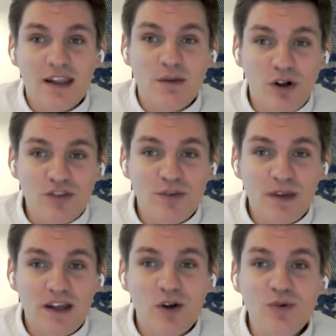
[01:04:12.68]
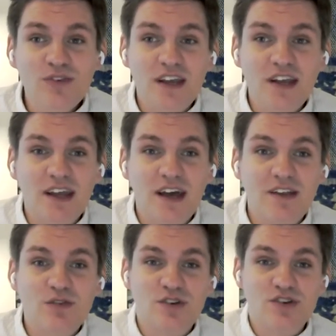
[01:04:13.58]
There will also be a note taker
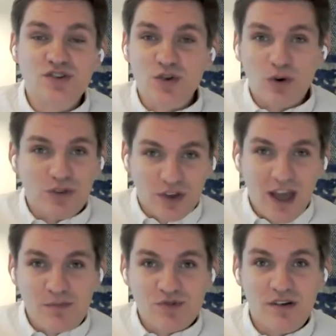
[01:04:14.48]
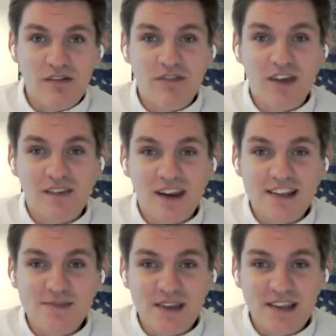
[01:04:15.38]
there to ensure to capture everything
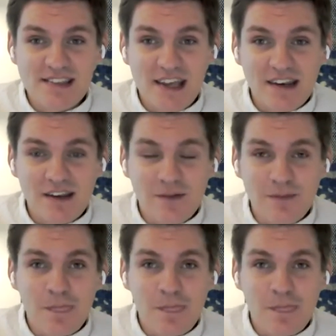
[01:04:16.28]
that is being said.